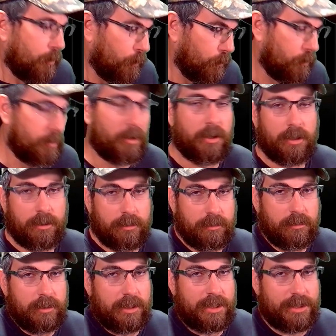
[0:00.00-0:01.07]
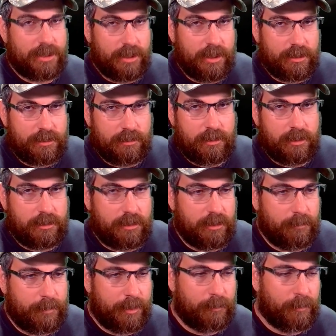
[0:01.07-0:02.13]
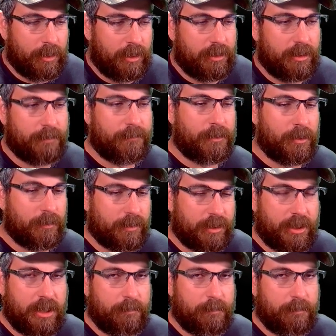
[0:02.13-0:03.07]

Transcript: or it's going to be really difficult to